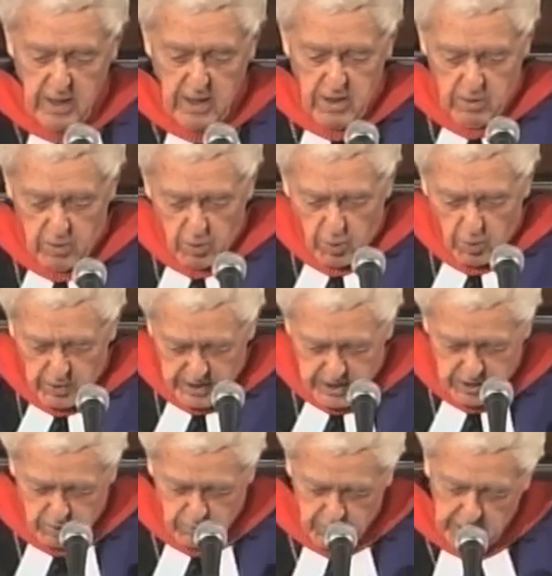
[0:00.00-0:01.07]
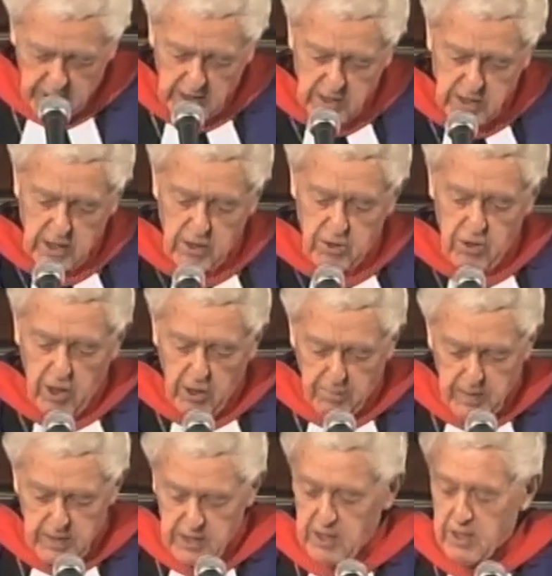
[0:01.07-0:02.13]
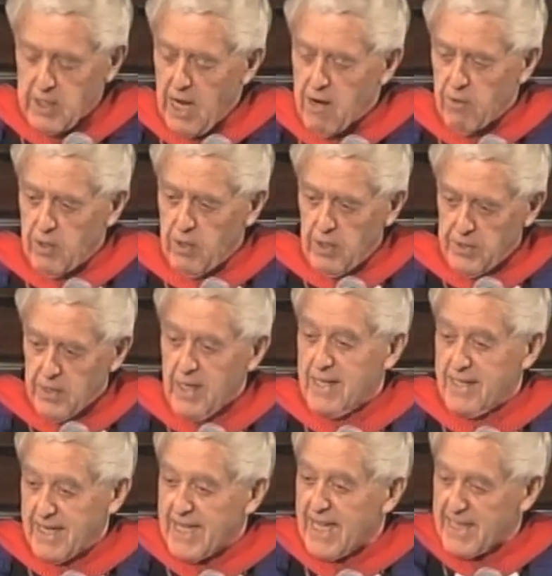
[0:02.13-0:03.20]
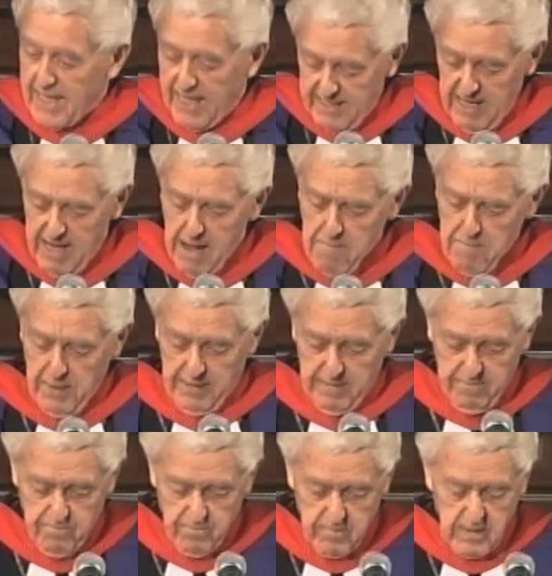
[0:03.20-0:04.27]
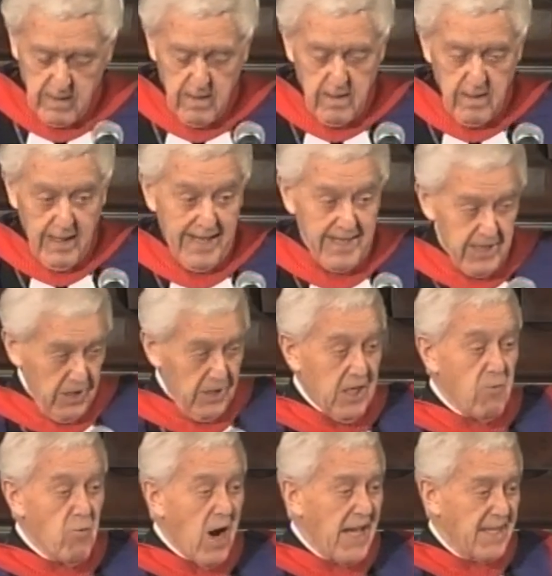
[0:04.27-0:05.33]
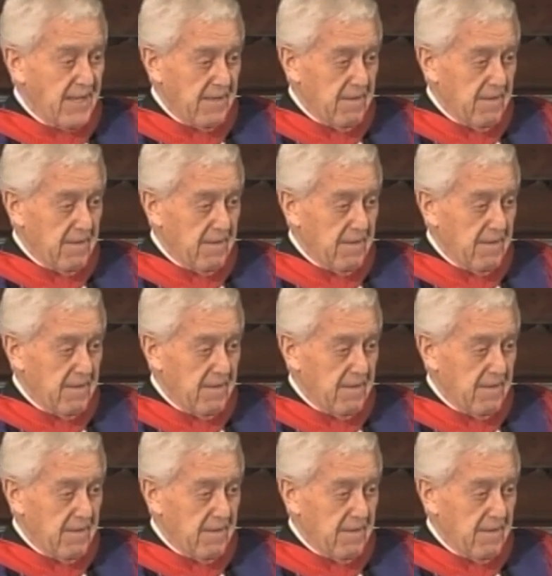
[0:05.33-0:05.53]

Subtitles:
all its creeds and dogmas and carry on to get that to happen. And isn't he right?